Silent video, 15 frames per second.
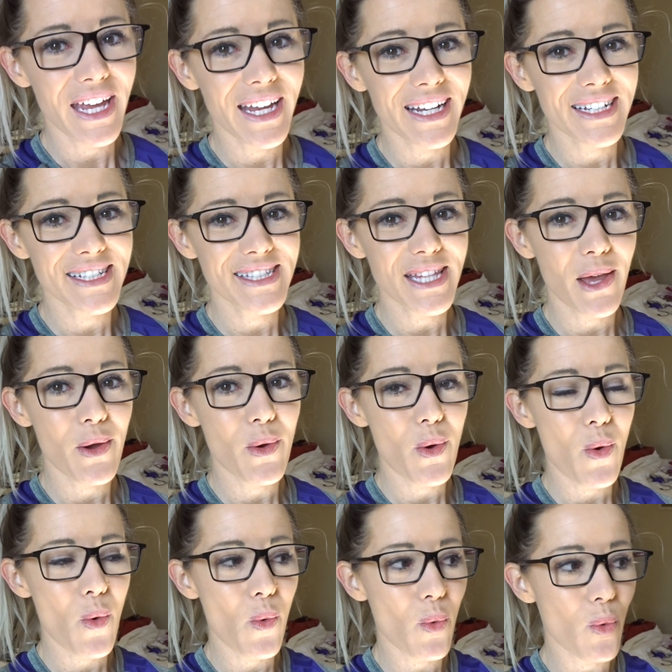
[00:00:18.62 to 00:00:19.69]
Hey guys,
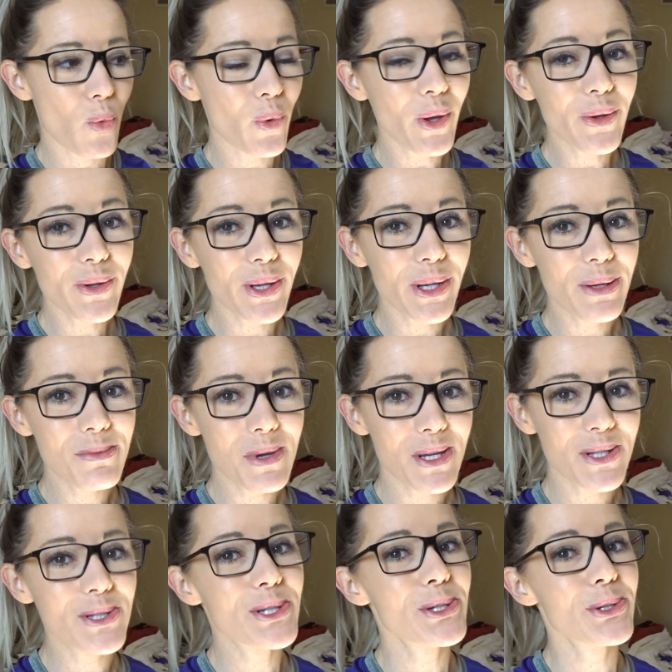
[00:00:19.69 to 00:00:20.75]
welcome
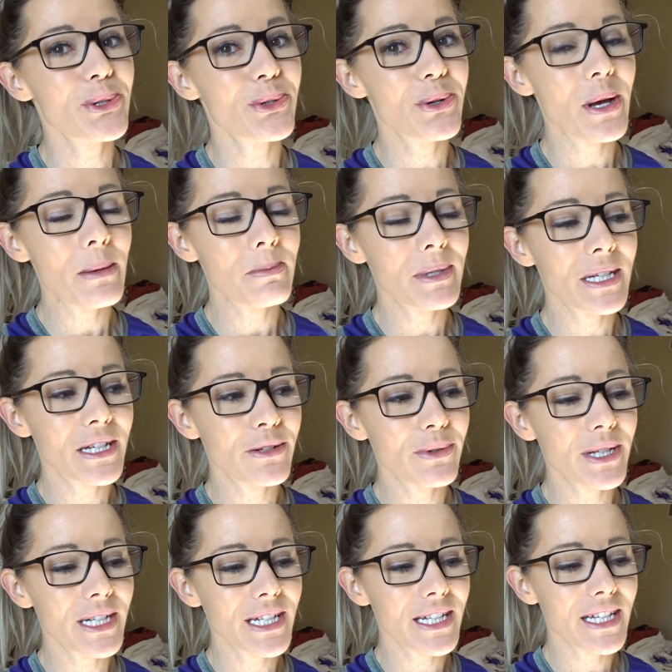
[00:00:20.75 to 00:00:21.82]
to peak
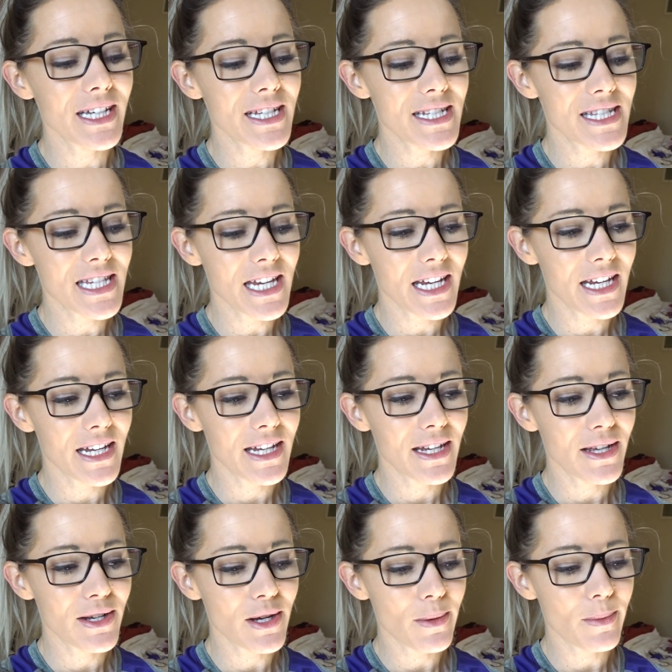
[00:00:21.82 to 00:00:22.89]
week
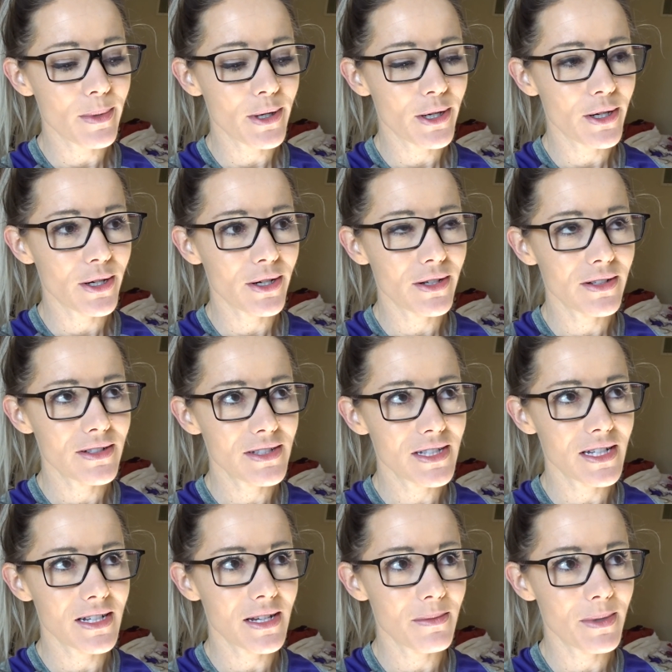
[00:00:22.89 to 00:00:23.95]
day number
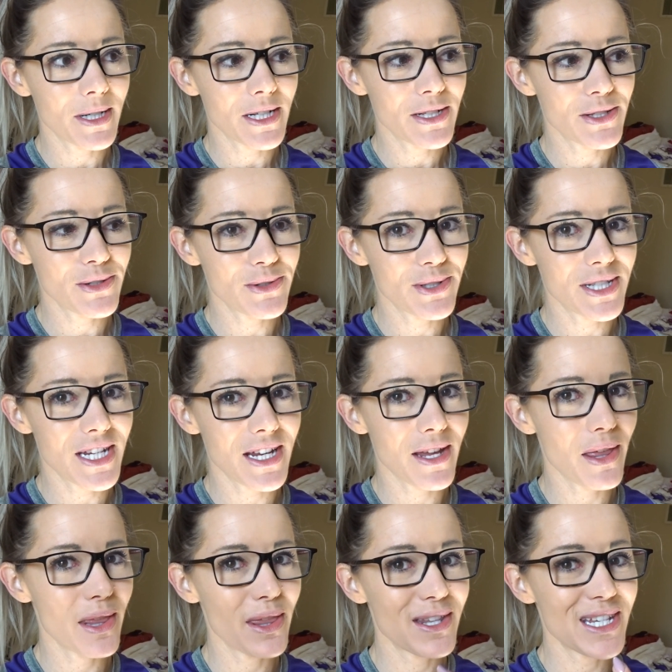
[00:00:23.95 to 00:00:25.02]
Sunday, Monday,
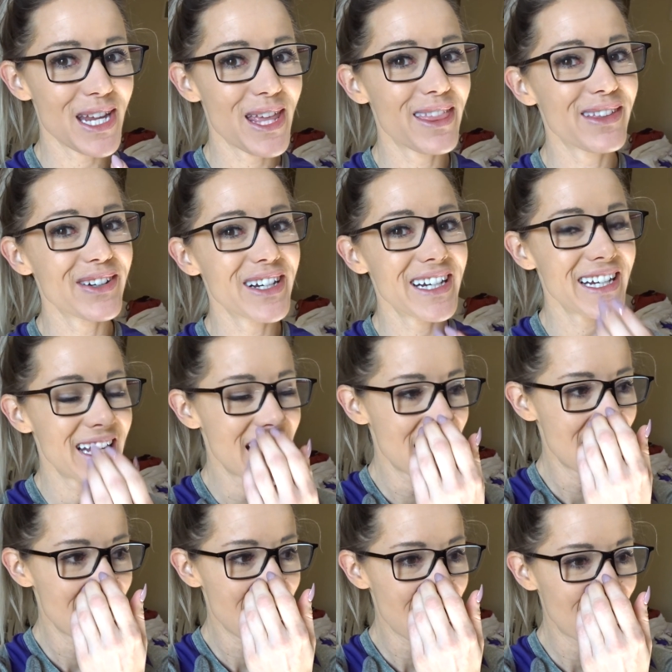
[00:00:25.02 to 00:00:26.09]
Tuesday, day three.
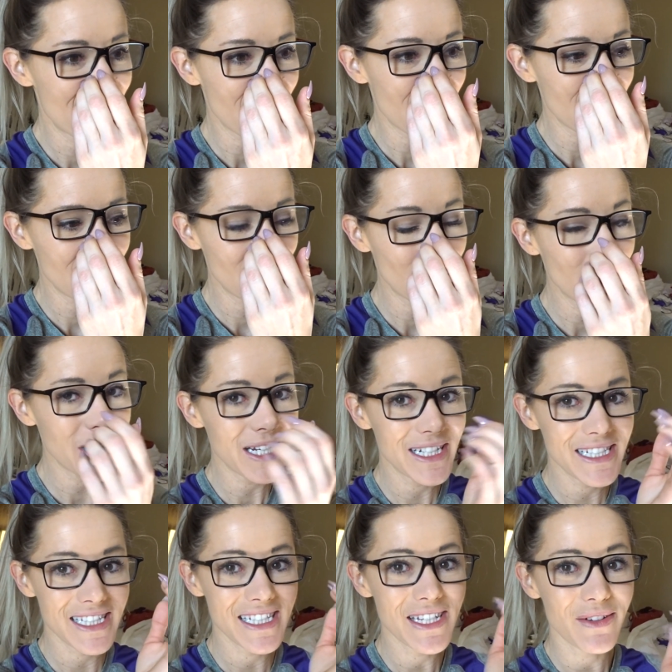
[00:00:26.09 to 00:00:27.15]
I've got four
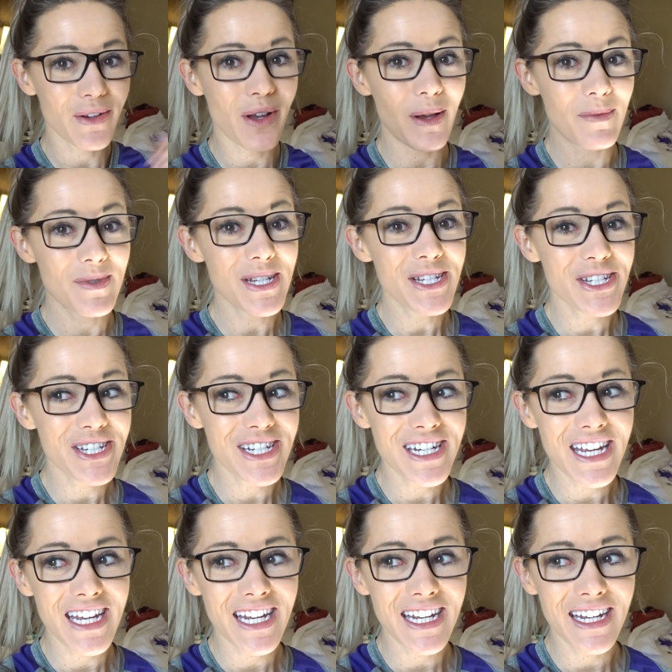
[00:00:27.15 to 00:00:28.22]
days until competition
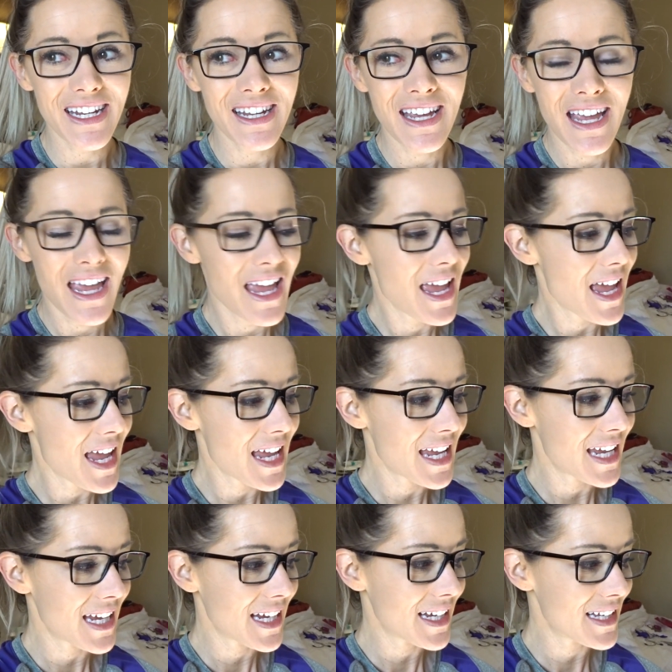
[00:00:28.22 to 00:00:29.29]
day.
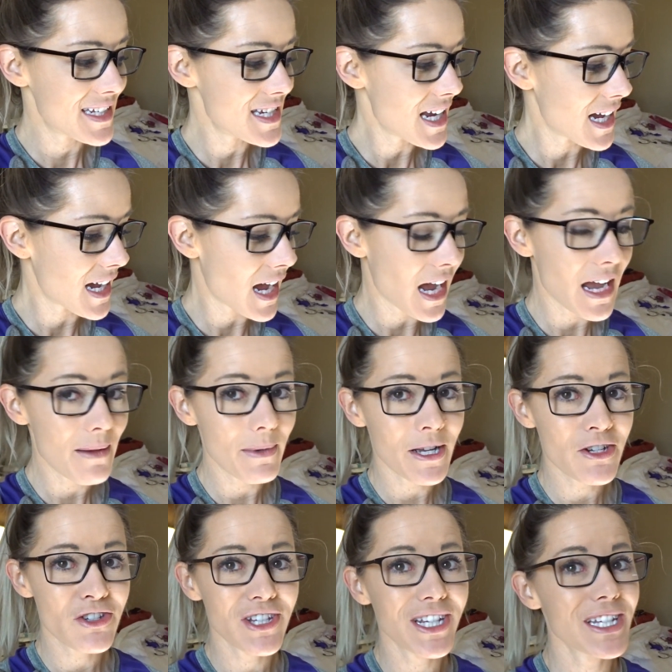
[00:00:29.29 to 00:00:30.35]
And yeah, I'm
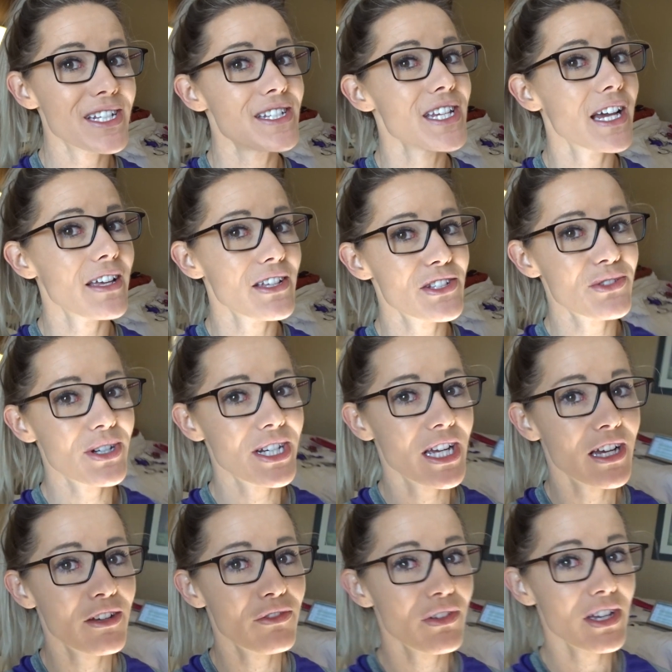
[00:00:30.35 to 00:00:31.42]
actually in Dallas right
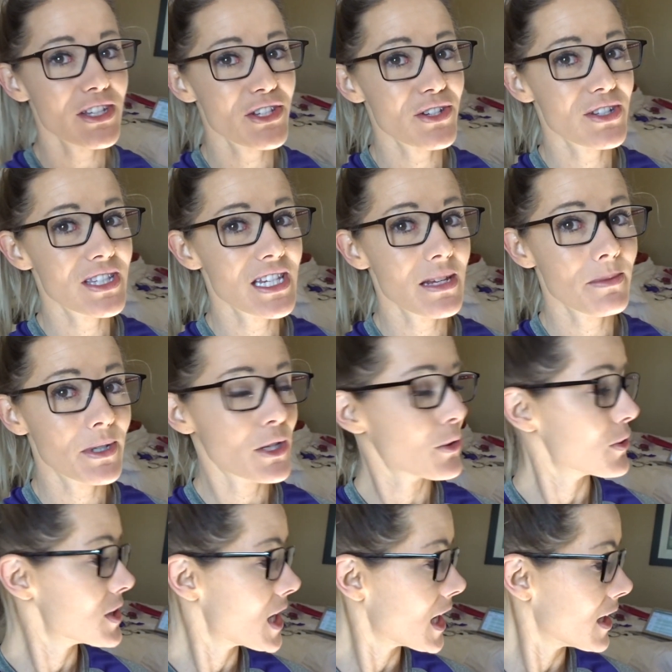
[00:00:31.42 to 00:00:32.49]
now. As you can see, I'm in a
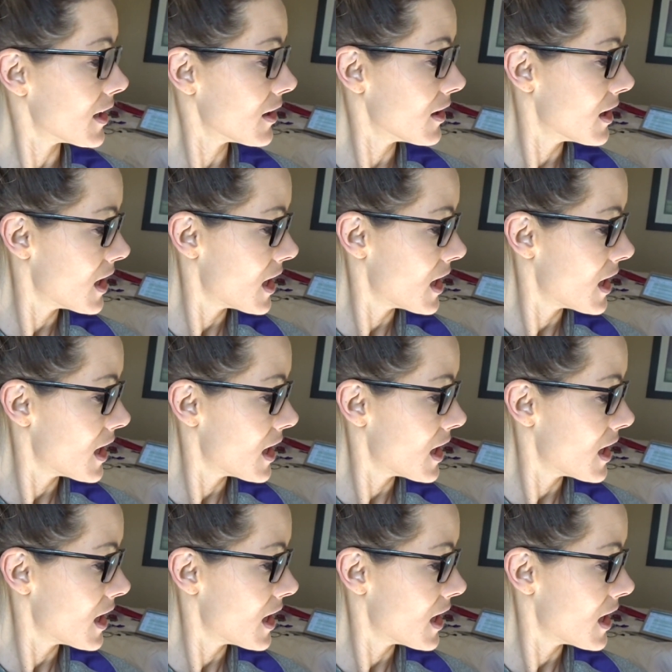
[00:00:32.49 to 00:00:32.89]
hotel.